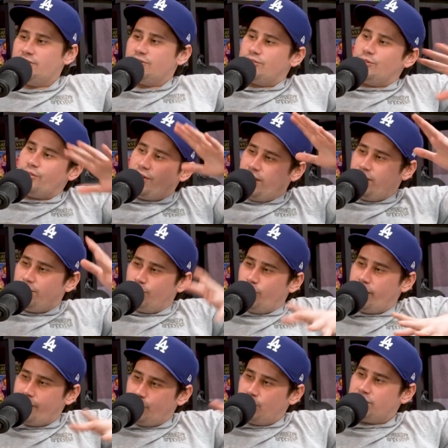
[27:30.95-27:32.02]
So then
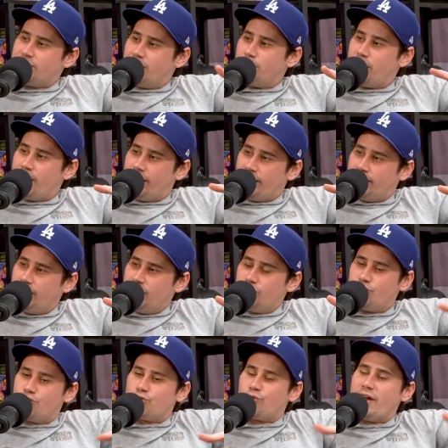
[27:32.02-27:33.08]
when everyone's at my
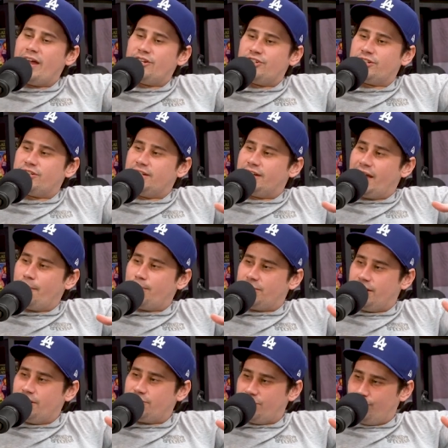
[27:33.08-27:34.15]
tragic
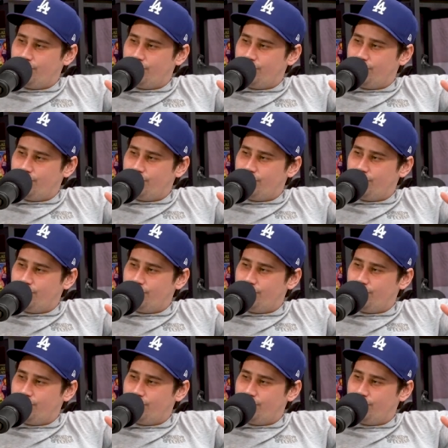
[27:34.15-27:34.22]
decapitation